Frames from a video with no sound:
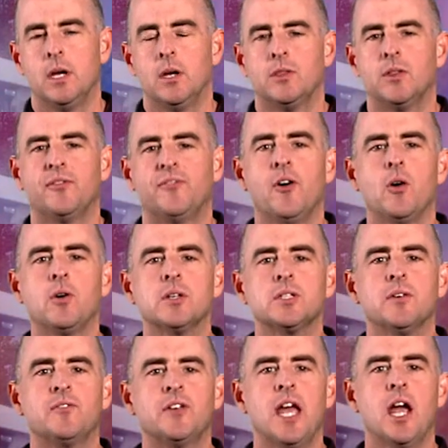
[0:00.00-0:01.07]
The focus
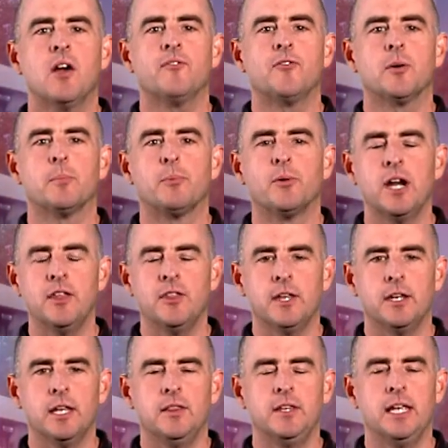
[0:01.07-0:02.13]
of care for
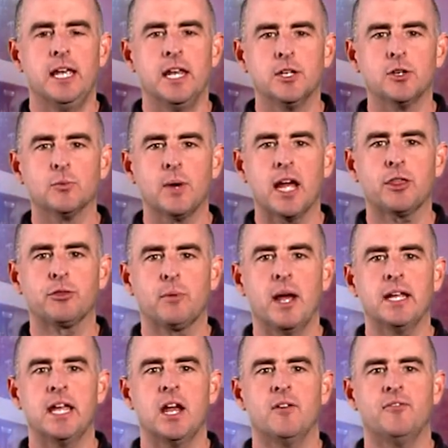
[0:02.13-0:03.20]
breathing in the indirect
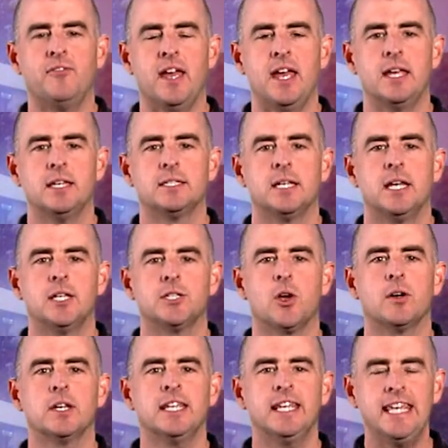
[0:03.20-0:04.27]
threat care phase is
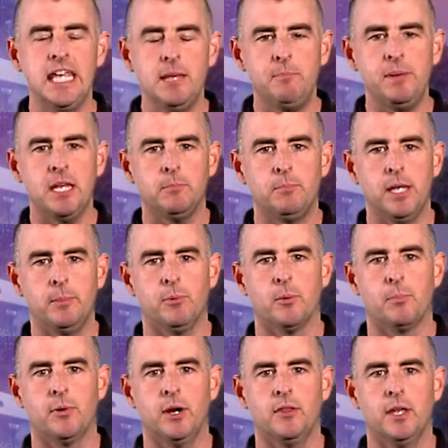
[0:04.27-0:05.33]
on keeping people
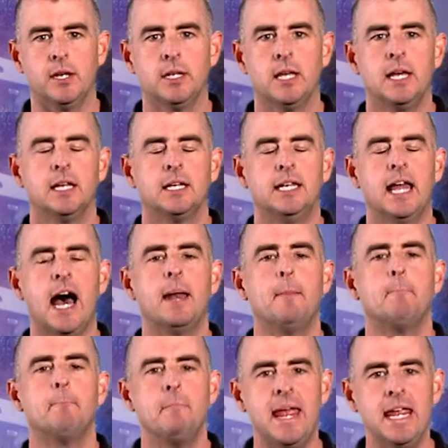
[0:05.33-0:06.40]
breathing,
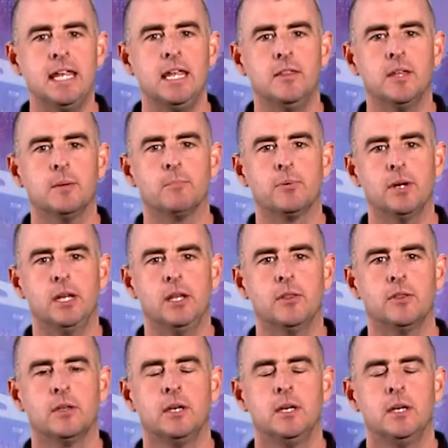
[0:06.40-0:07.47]
not making them breathe.
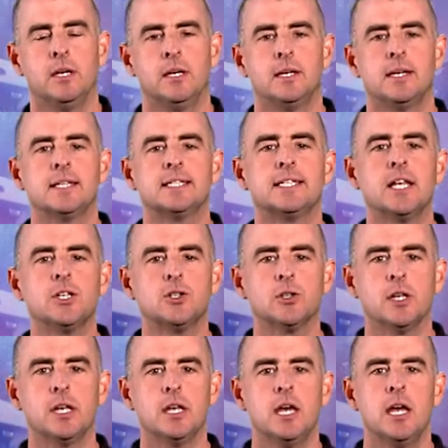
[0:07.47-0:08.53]

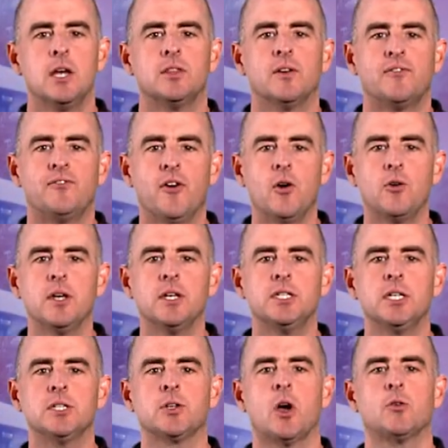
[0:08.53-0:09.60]
Essentially, the focus
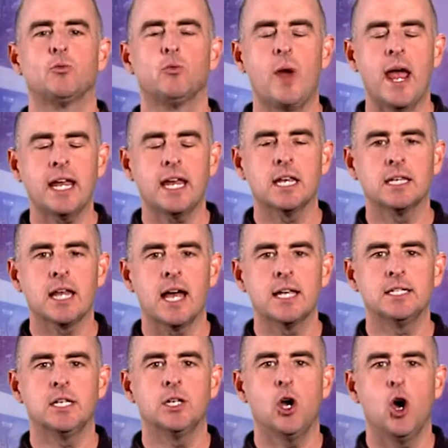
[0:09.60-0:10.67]
is on
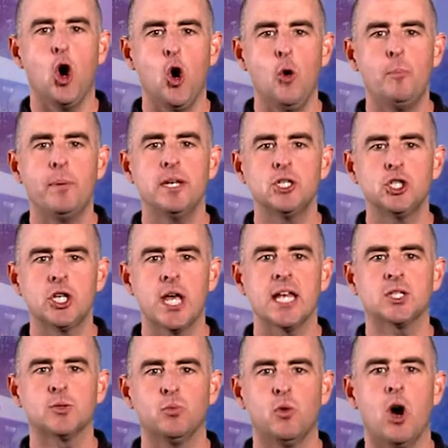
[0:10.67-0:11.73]
recognizing open
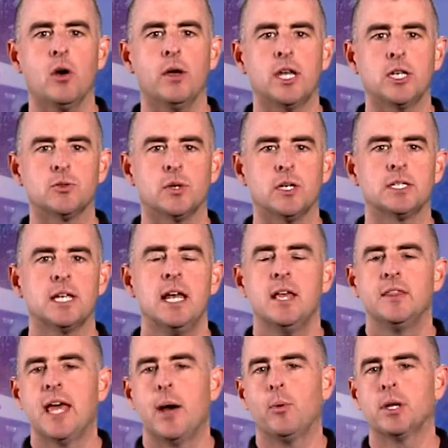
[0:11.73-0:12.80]
chest wall injuries
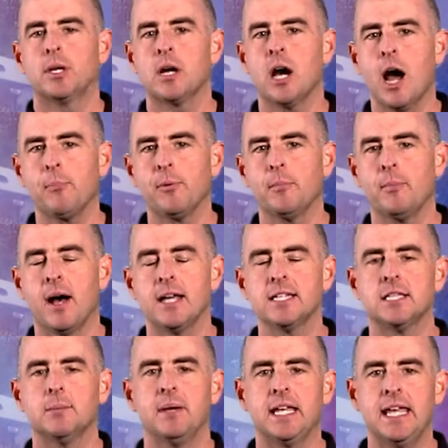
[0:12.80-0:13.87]
that would compromise
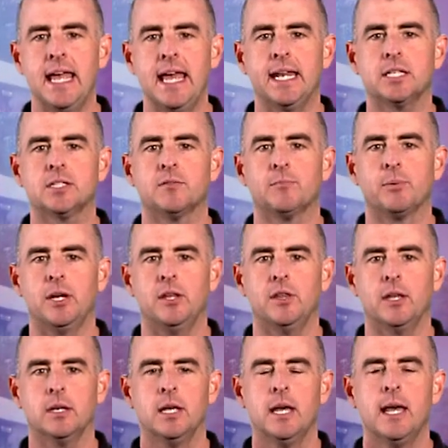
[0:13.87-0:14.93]
the mechanics of
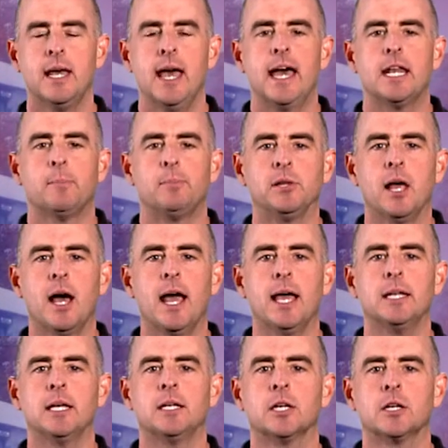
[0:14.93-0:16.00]
breathing and
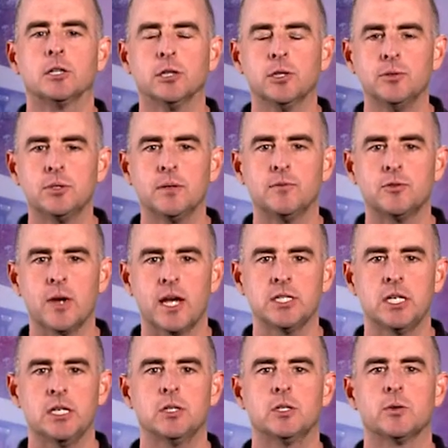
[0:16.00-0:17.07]
applying an occlusive
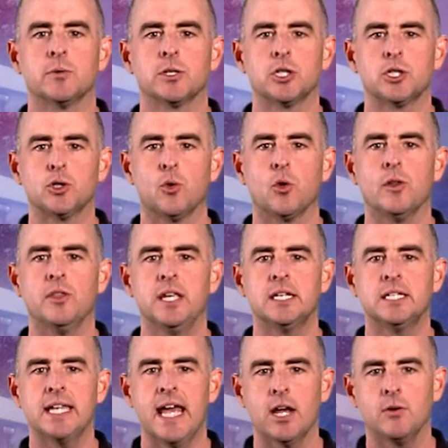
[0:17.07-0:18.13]
dressing to restore the
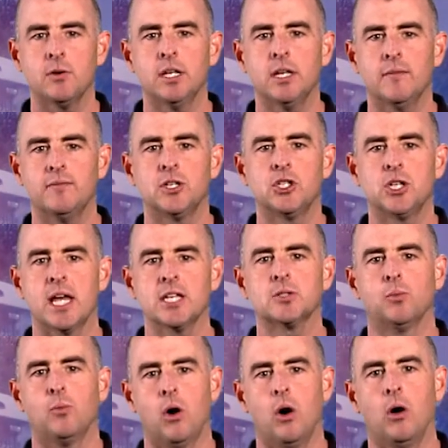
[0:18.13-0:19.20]
integrity of the
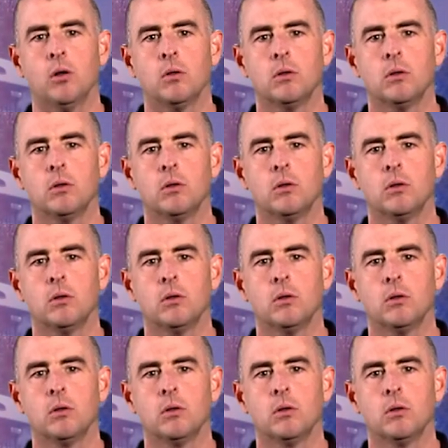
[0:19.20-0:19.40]
chest wall.